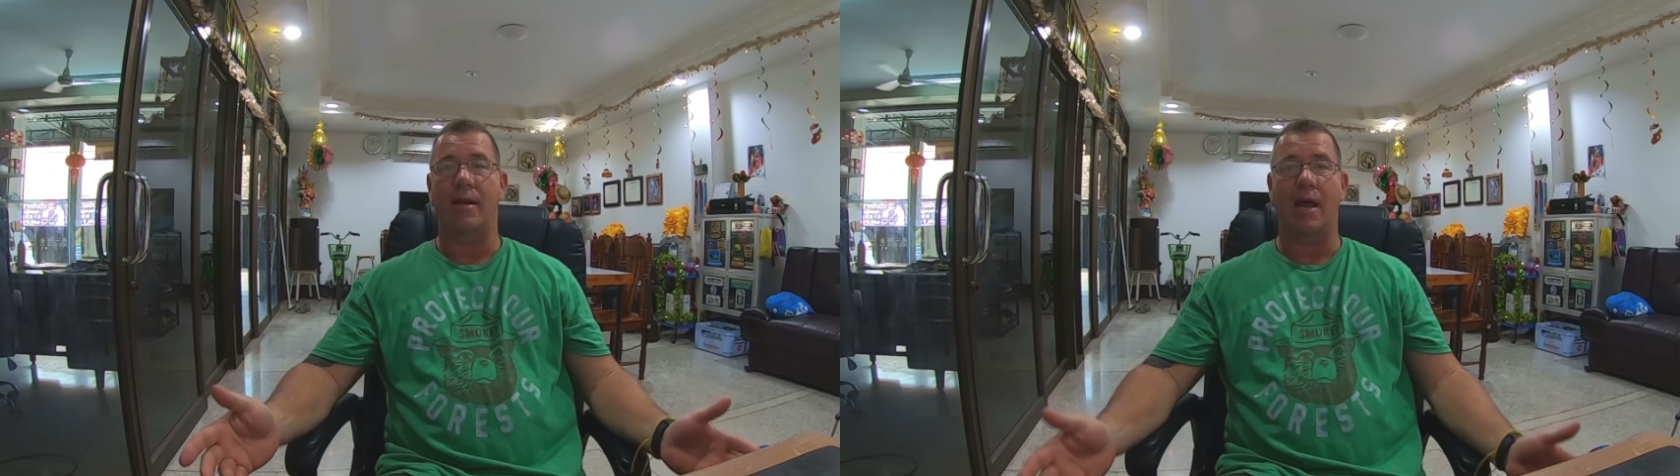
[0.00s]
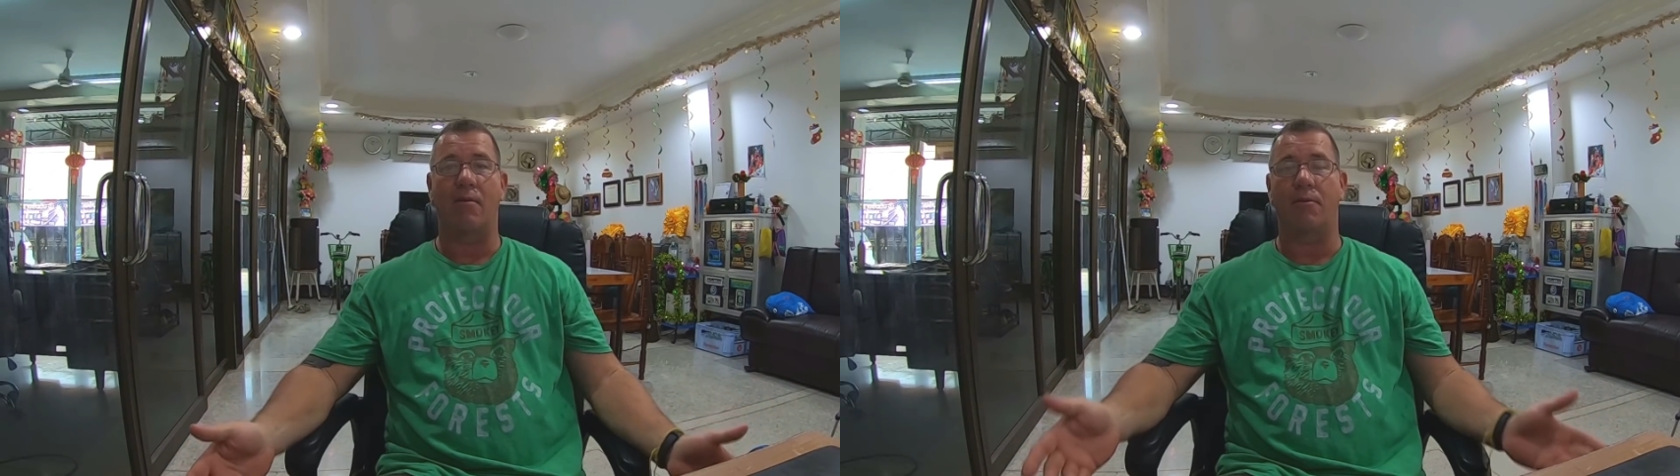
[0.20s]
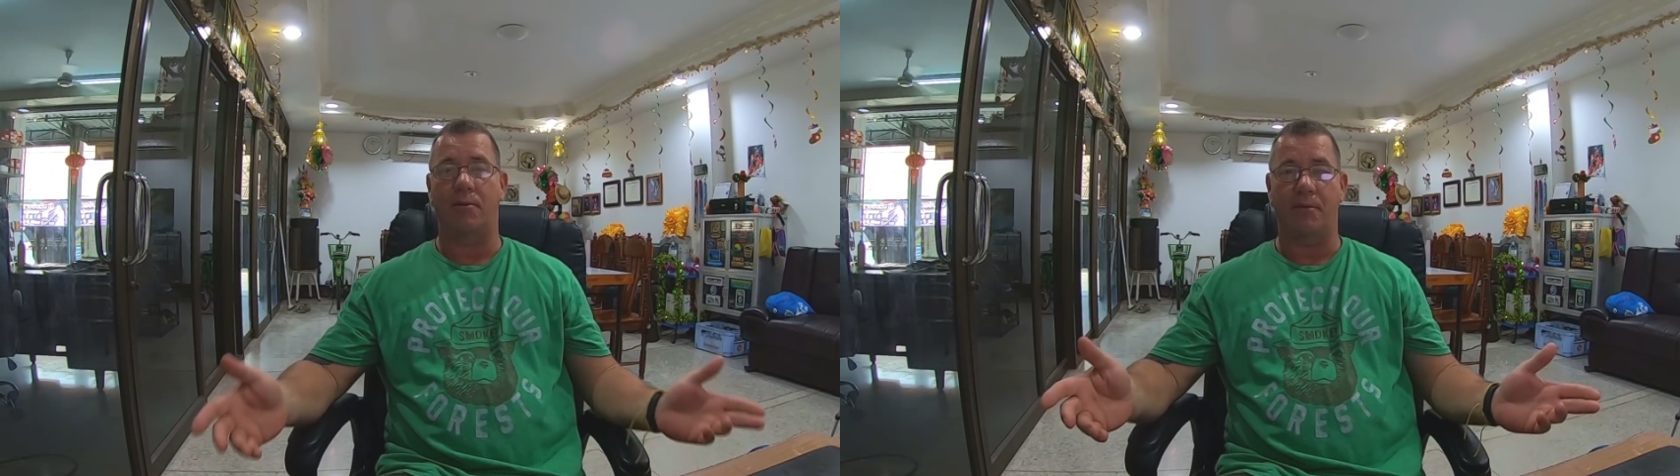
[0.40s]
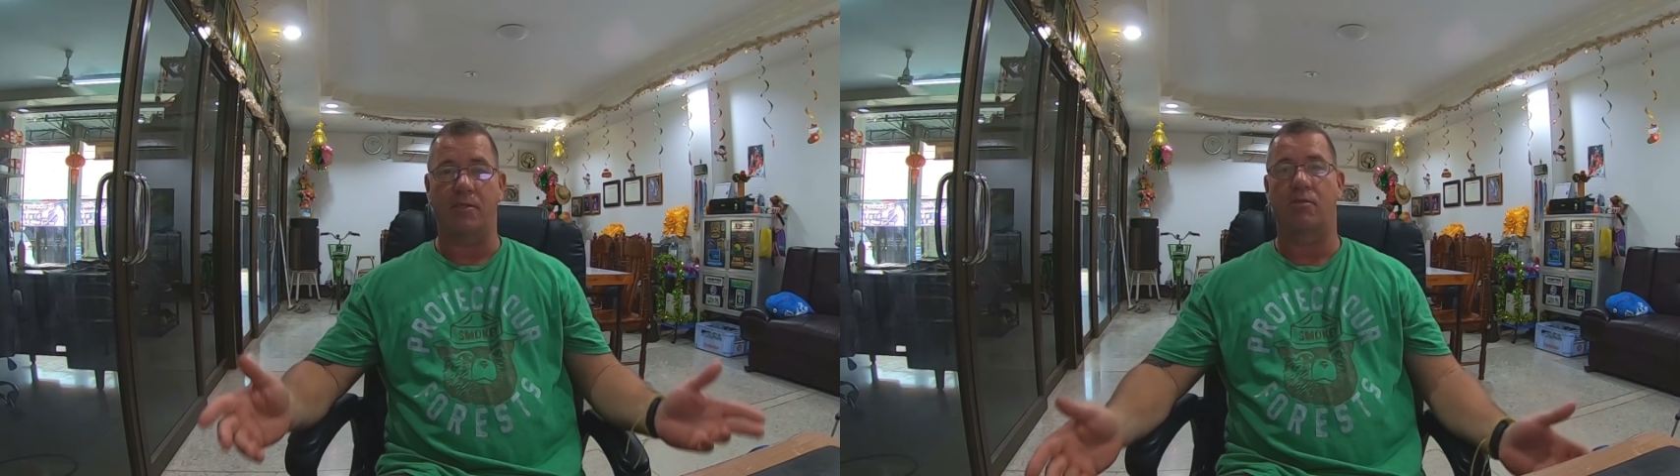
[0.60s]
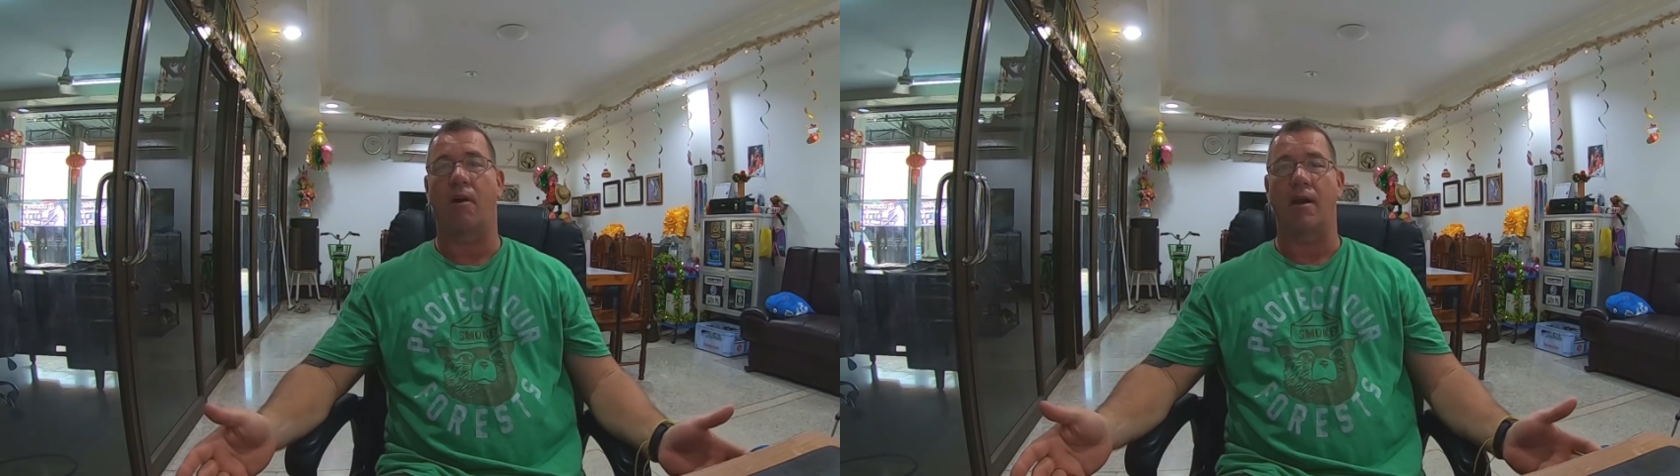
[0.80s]
now under
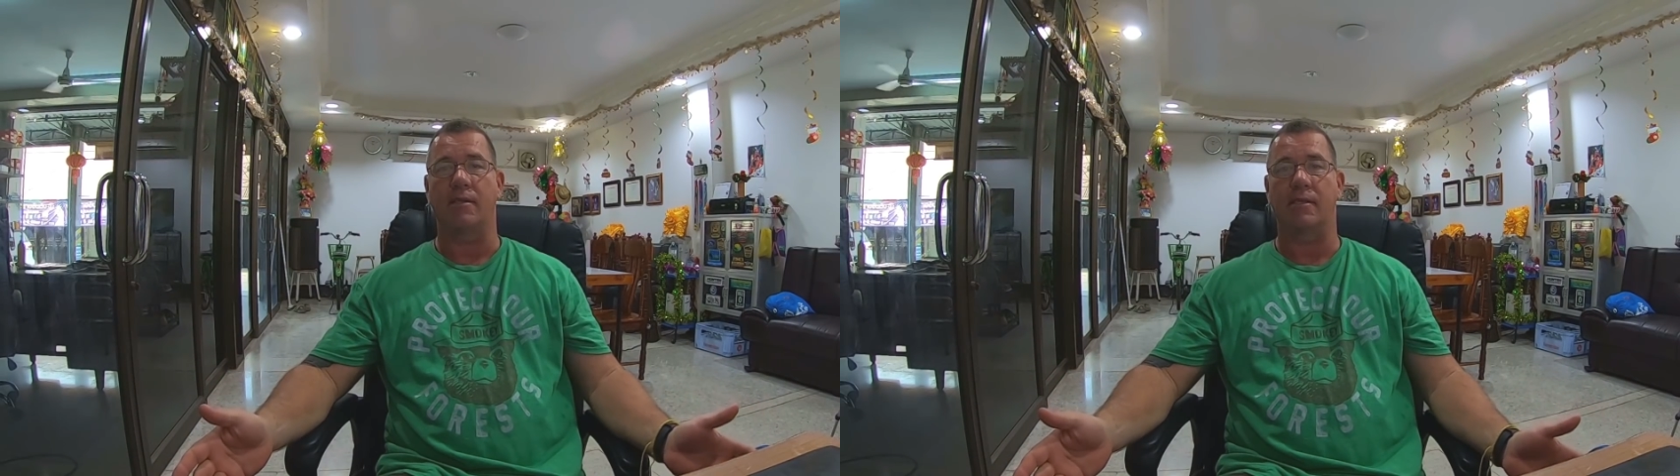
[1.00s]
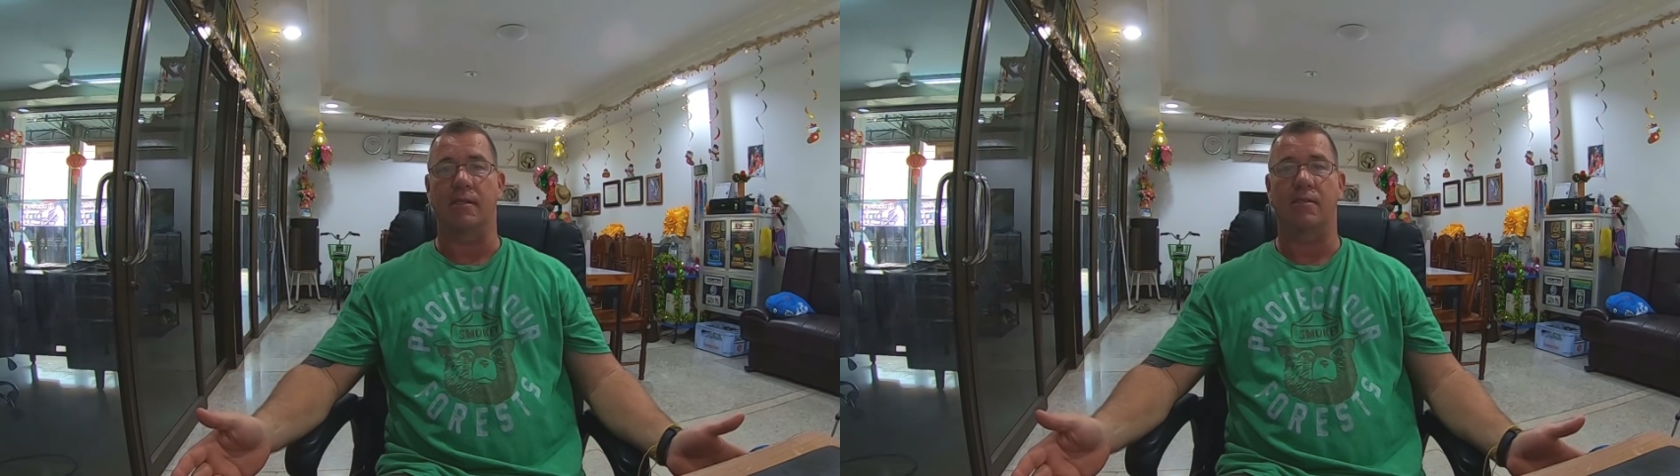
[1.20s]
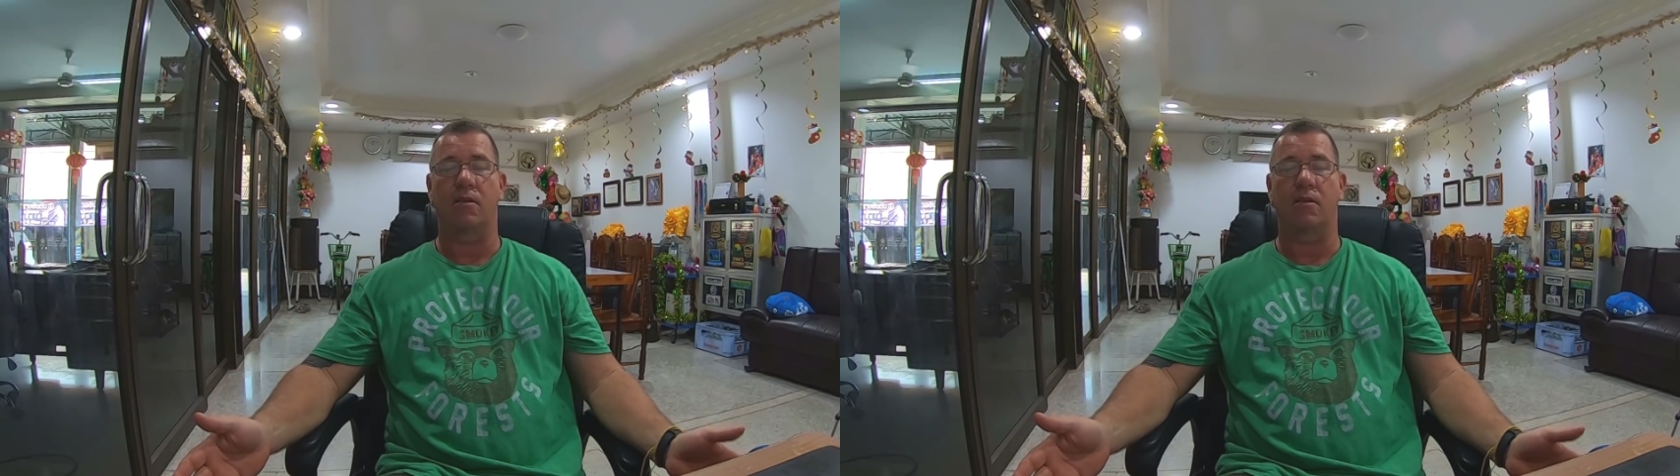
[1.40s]
this crisis.